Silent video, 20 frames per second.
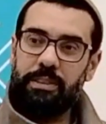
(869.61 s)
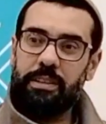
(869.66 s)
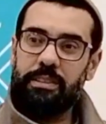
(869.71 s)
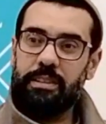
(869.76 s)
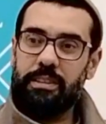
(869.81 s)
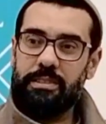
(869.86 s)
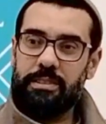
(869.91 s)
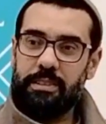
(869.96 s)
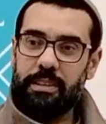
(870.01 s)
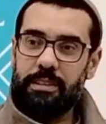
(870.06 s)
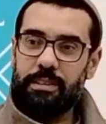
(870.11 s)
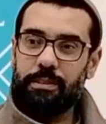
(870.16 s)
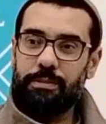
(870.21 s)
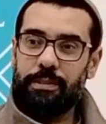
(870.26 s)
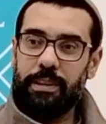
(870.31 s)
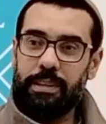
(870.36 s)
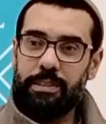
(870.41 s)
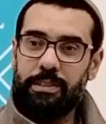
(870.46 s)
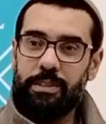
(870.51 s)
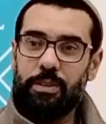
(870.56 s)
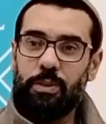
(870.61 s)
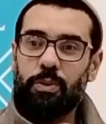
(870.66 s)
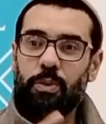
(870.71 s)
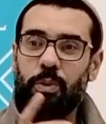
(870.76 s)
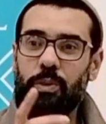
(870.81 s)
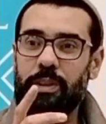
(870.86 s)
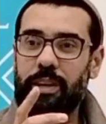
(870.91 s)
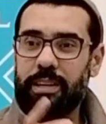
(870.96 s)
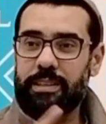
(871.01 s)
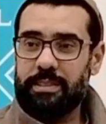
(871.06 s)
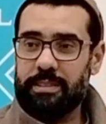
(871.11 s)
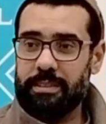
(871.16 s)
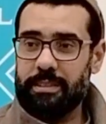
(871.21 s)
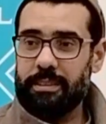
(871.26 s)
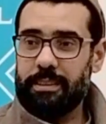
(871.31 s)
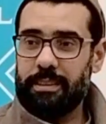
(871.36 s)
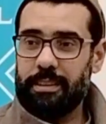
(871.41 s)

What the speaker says: that I stayed reflecting on all night.